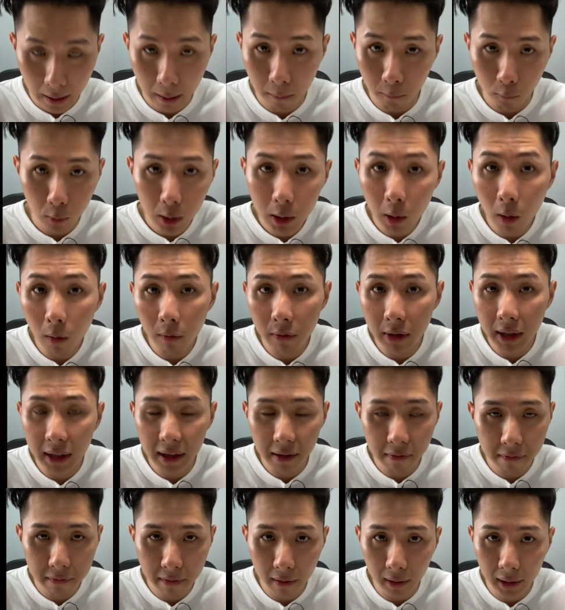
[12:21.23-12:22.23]
We don't really
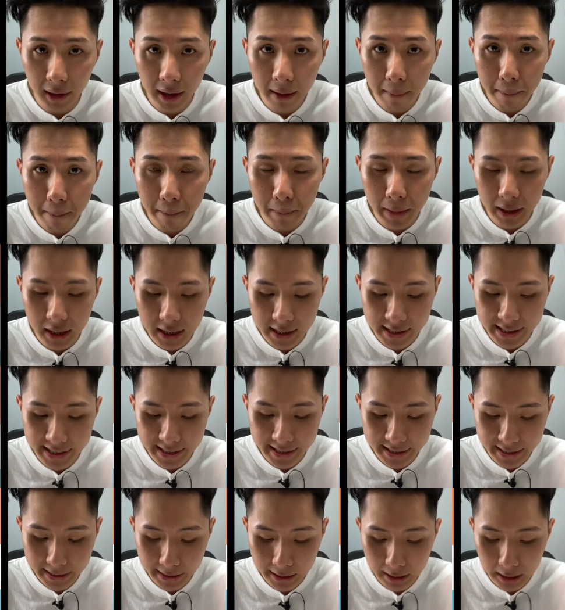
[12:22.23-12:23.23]
feel it
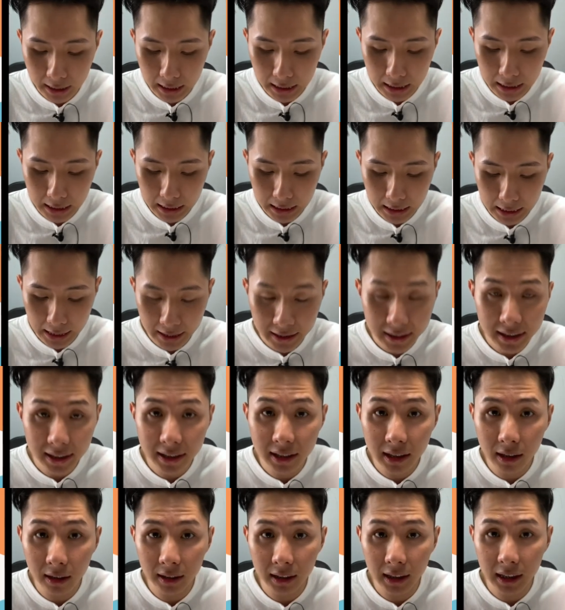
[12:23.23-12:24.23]
because
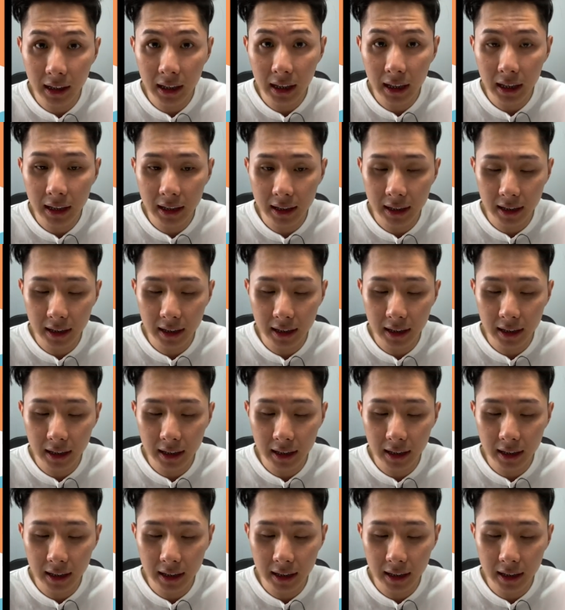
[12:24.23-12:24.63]
internally